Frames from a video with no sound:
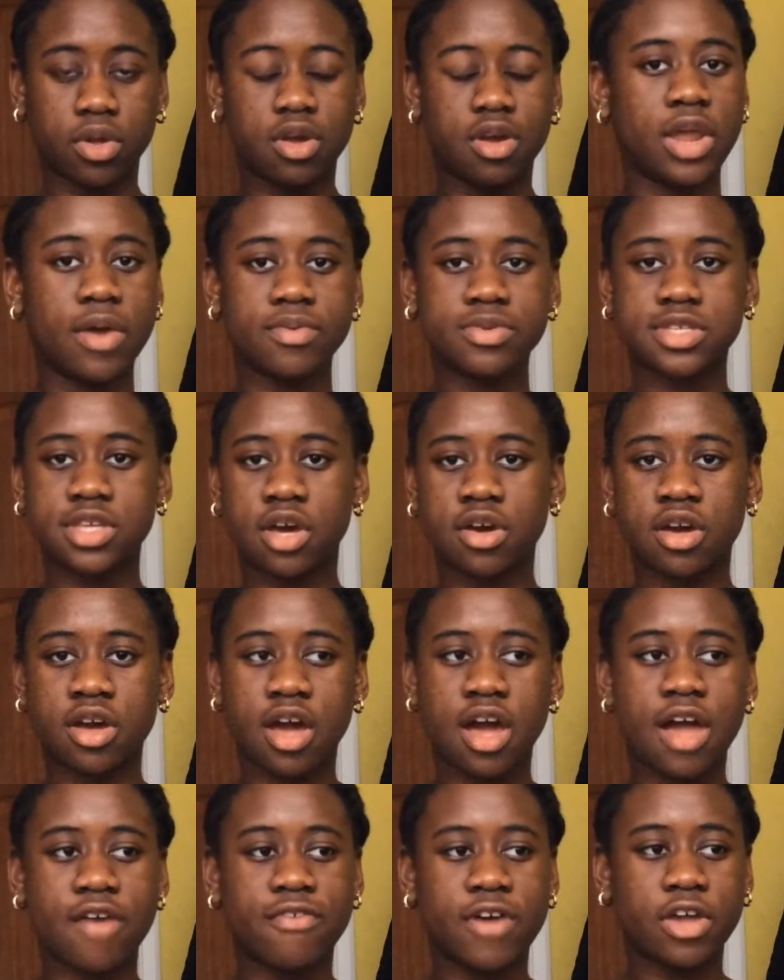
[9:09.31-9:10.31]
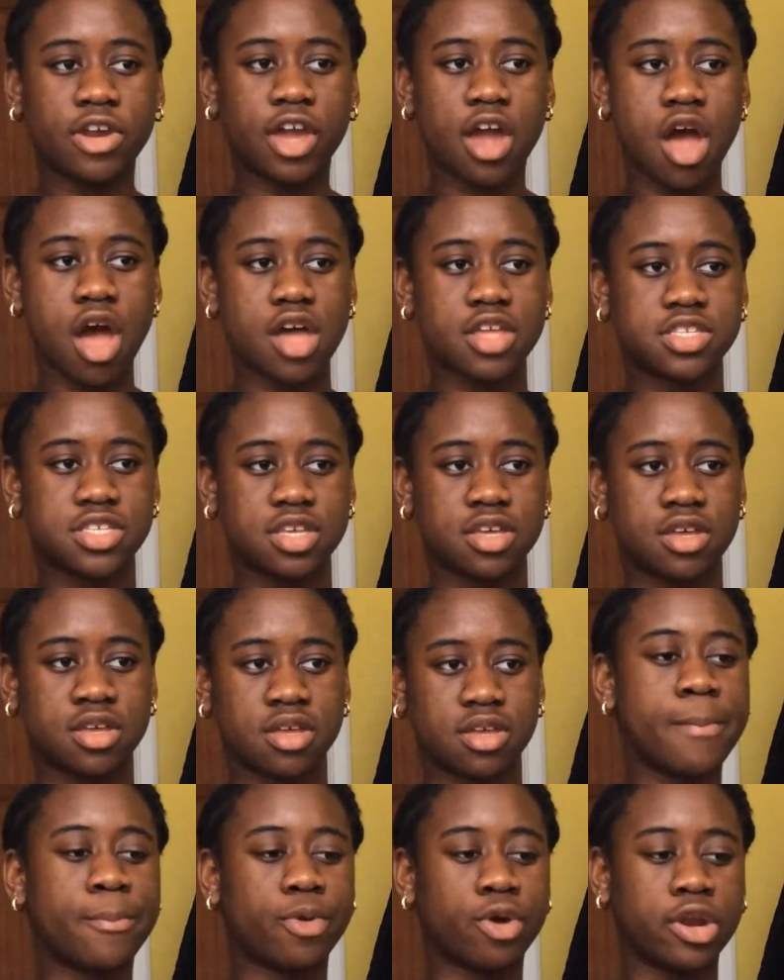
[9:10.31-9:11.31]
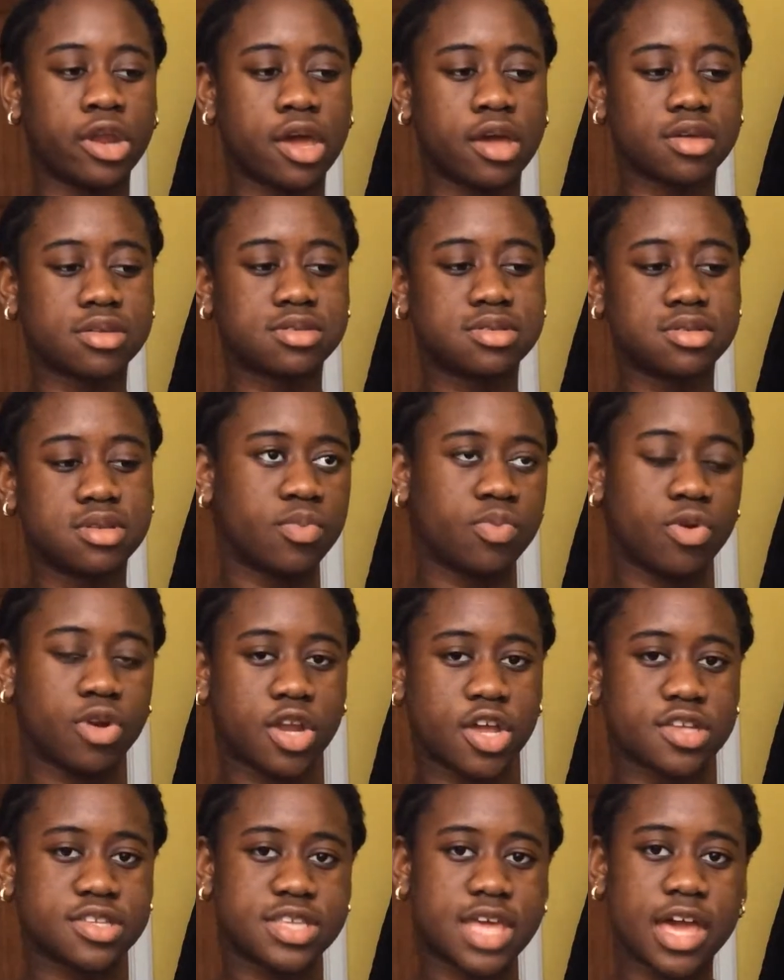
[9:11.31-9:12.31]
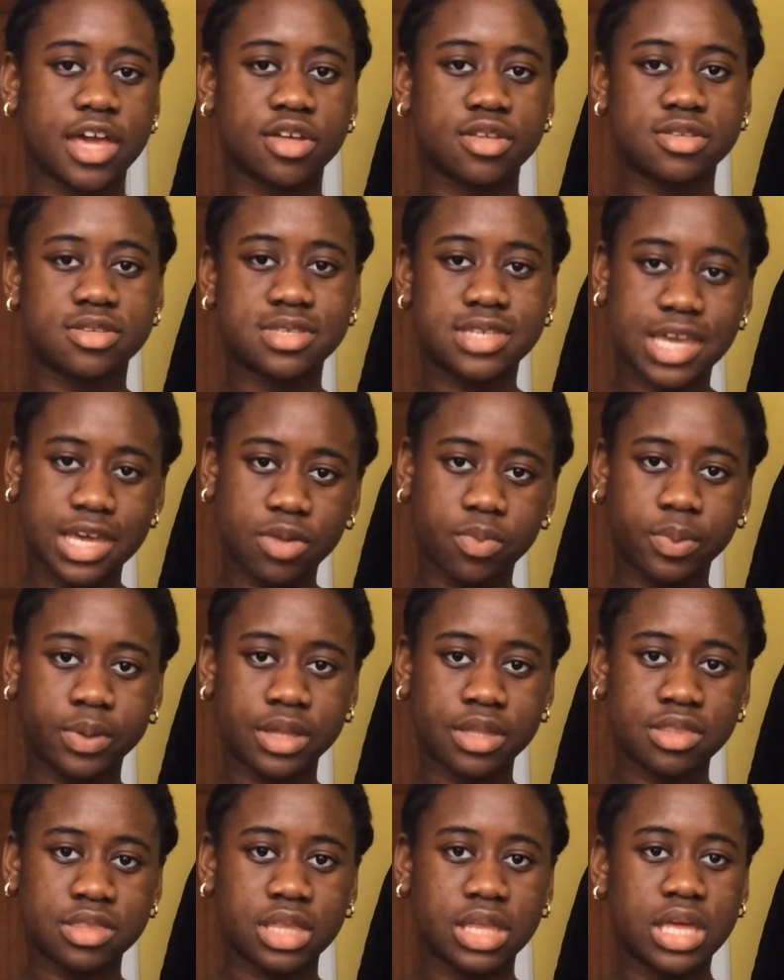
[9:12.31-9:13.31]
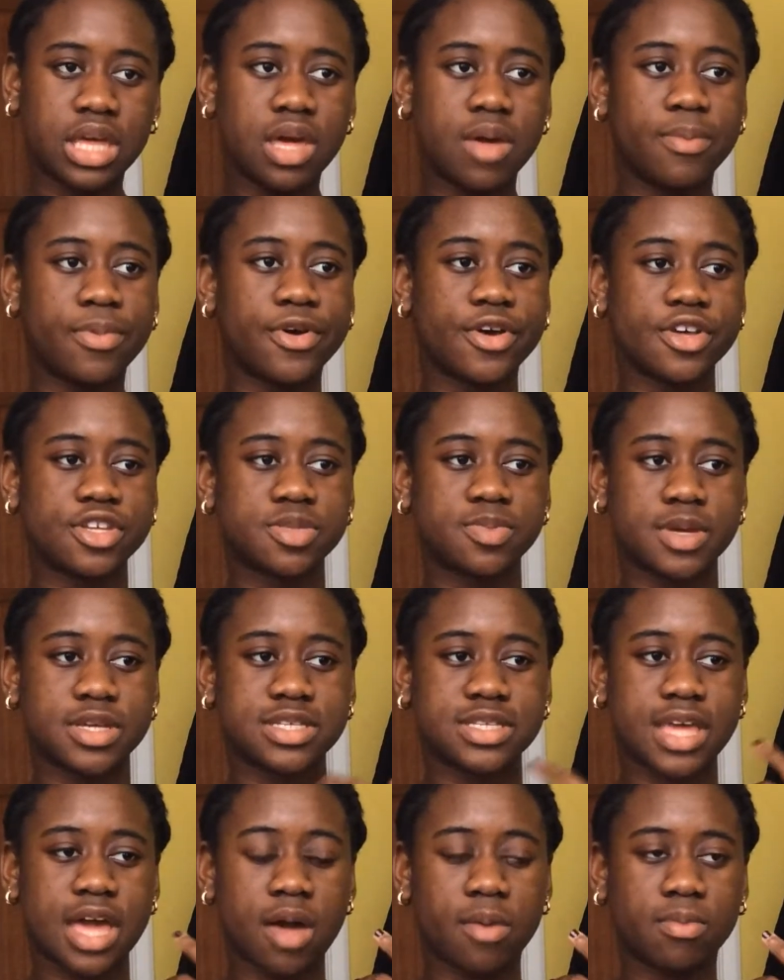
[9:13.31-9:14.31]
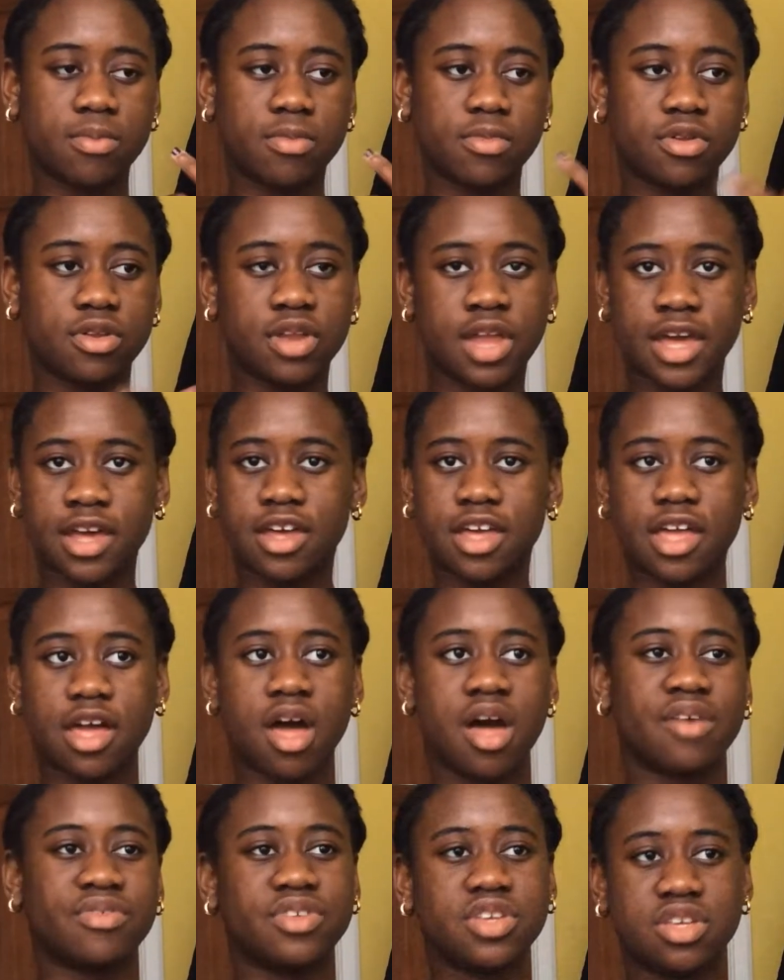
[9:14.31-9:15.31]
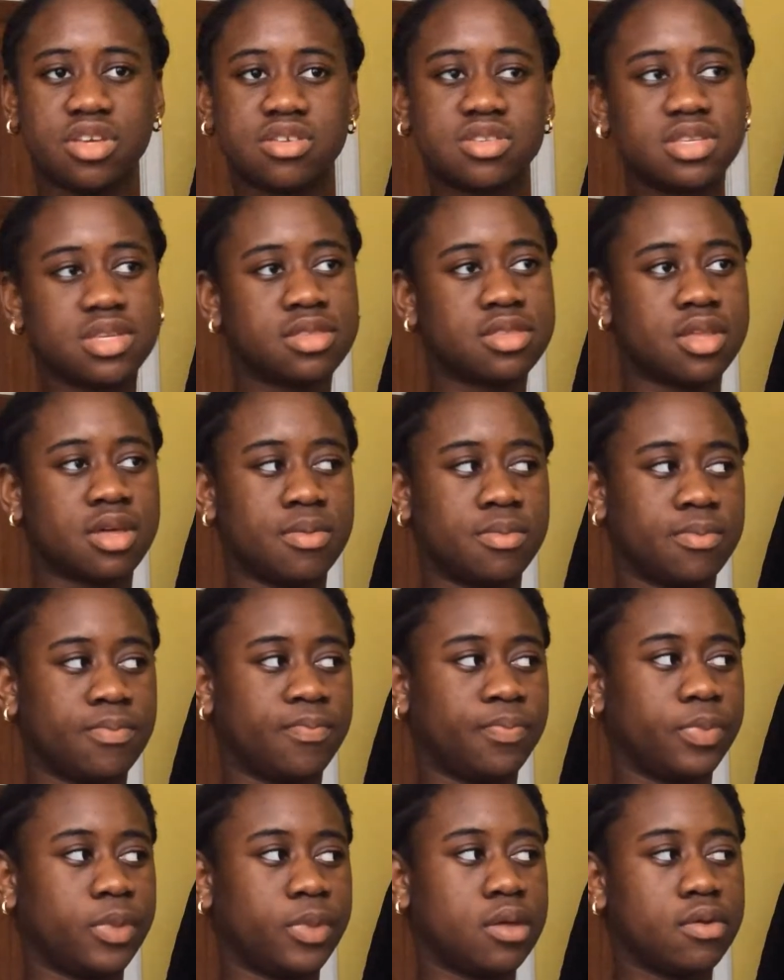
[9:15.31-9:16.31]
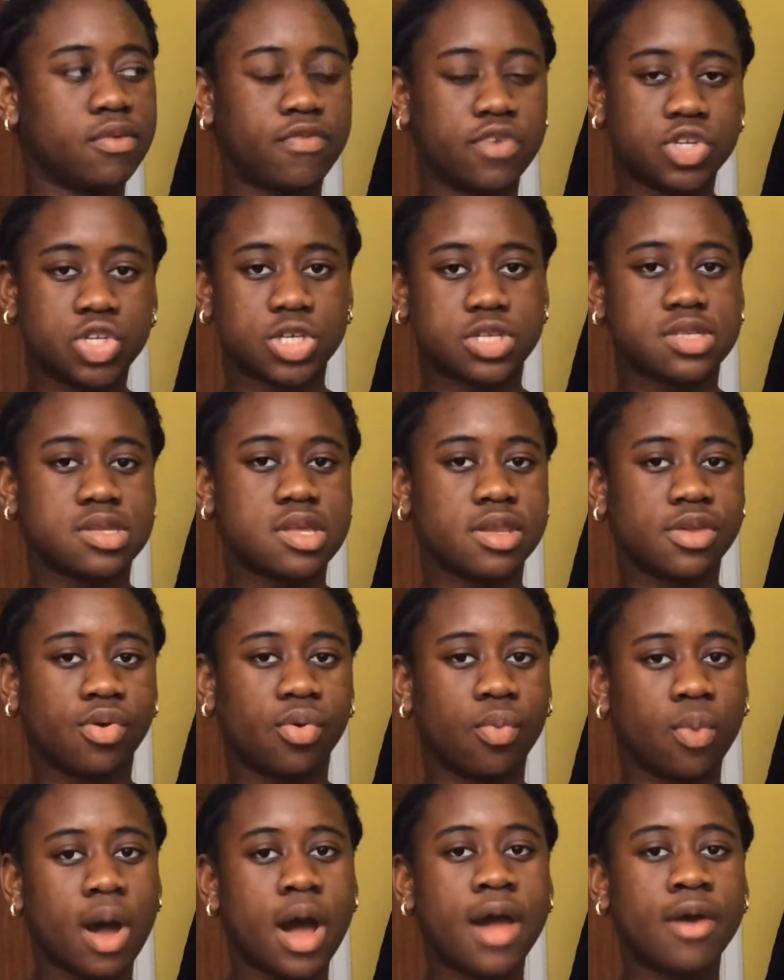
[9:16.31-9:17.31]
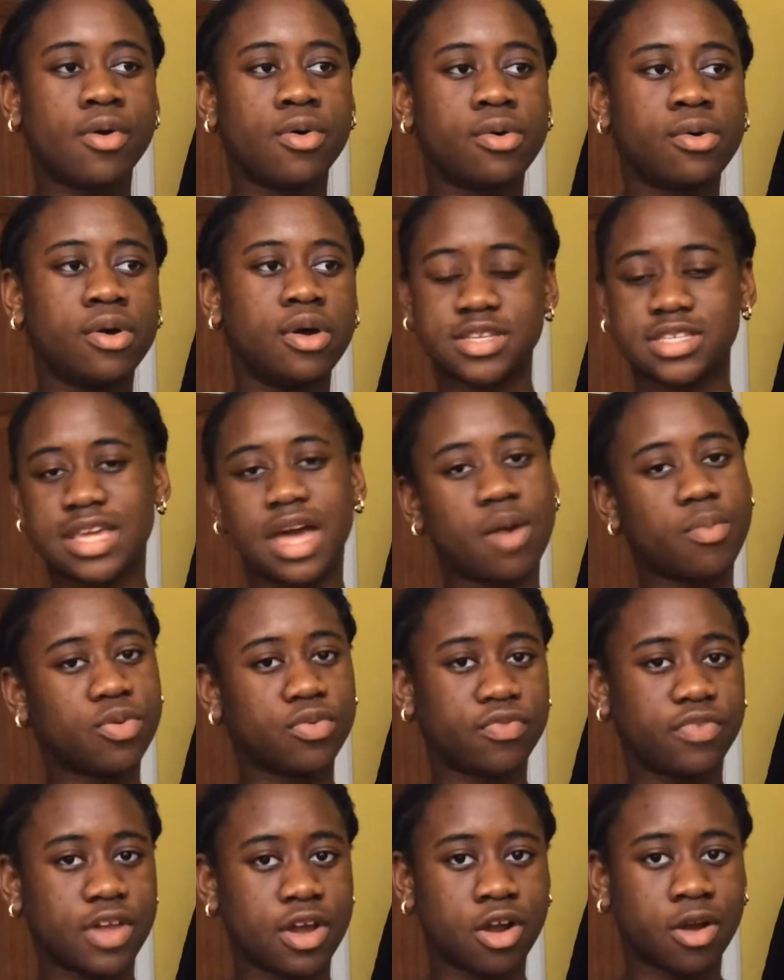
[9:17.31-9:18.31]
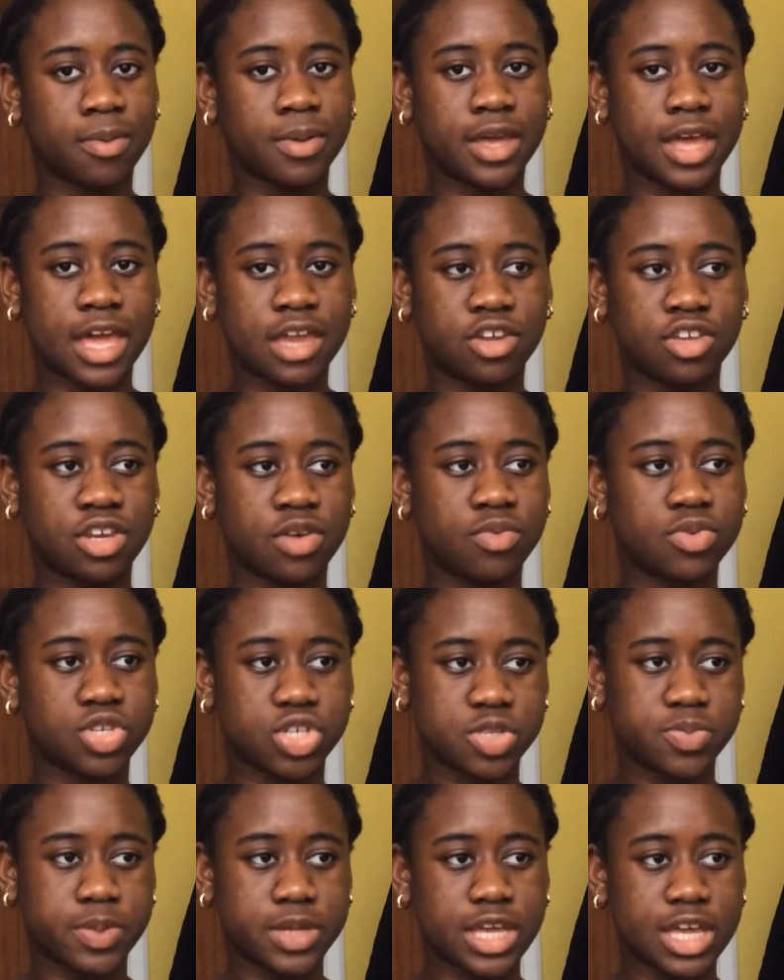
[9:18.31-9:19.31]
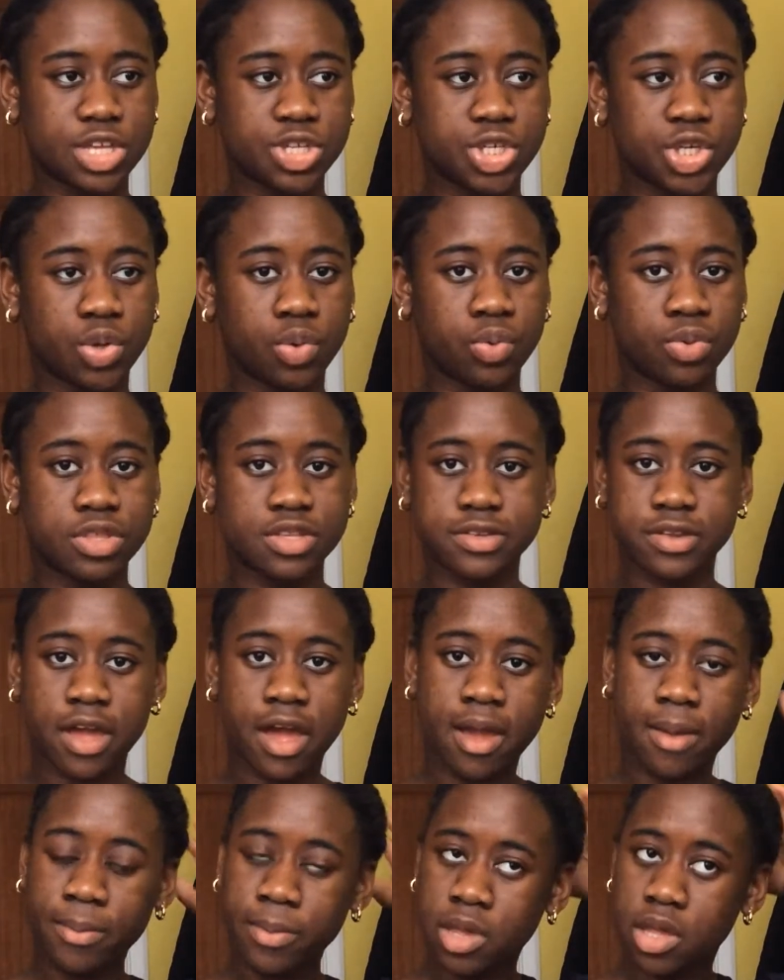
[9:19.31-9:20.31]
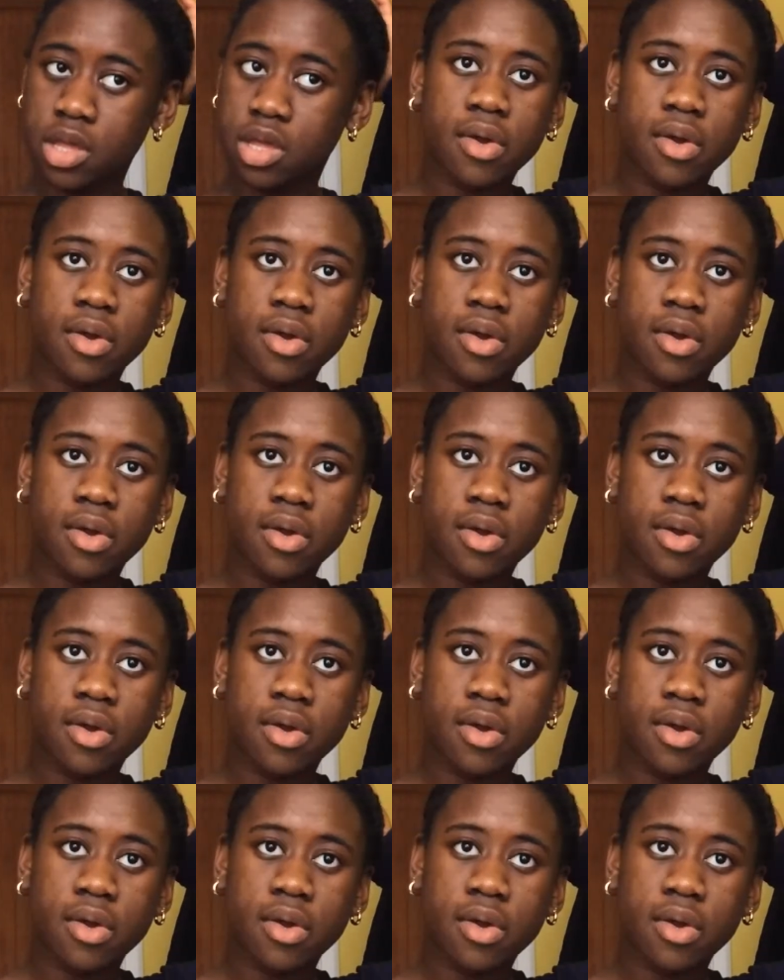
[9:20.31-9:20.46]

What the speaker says: When I was younger, I found it hard to find good products that I could stick with, because my scalp, like, after using them for just a little while, my scalp would flare up again and it would just be itchy all the time.